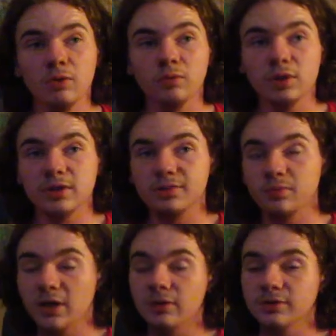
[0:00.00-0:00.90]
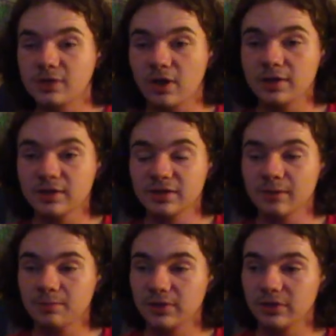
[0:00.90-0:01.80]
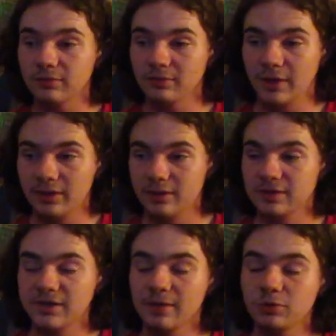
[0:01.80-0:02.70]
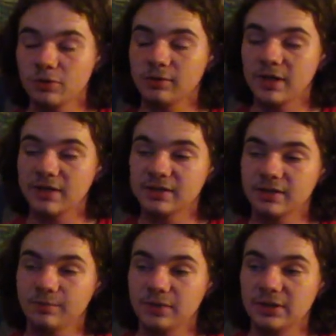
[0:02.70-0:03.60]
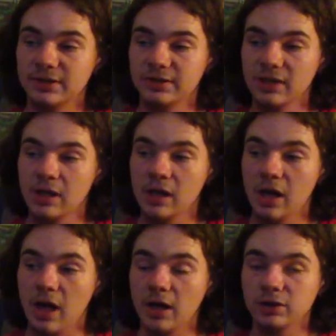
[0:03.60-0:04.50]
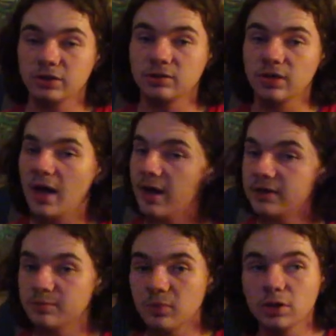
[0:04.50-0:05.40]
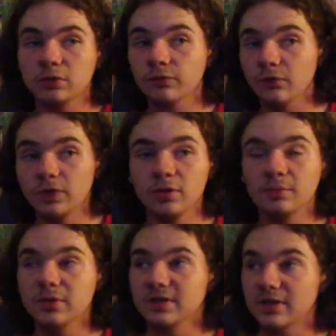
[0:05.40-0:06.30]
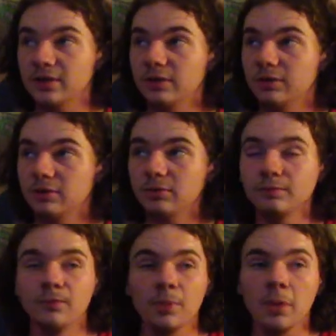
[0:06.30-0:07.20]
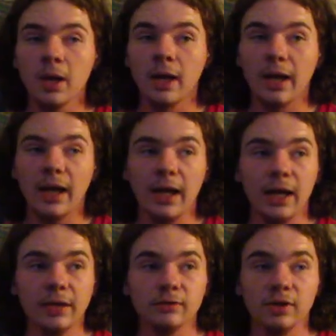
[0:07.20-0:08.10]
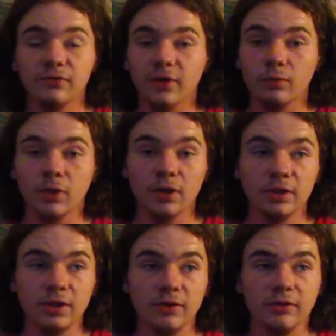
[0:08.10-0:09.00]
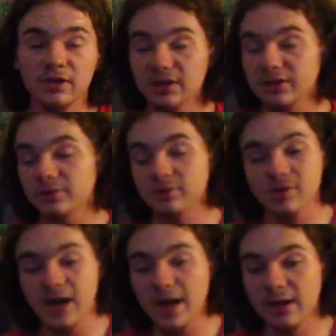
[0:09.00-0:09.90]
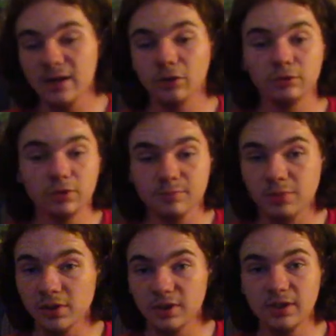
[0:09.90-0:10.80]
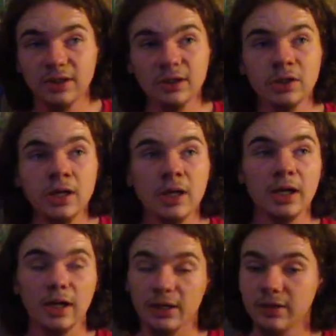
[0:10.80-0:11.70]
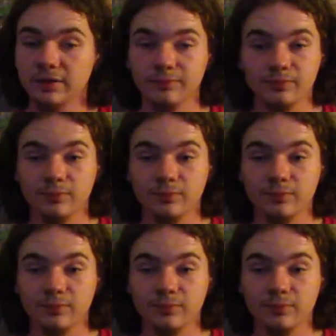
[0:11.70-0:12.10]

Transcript: was when I was concepting, like conceptualizing the piece, I just had as much freedom as I could do. And if I wanted this or that, I would just put it in. I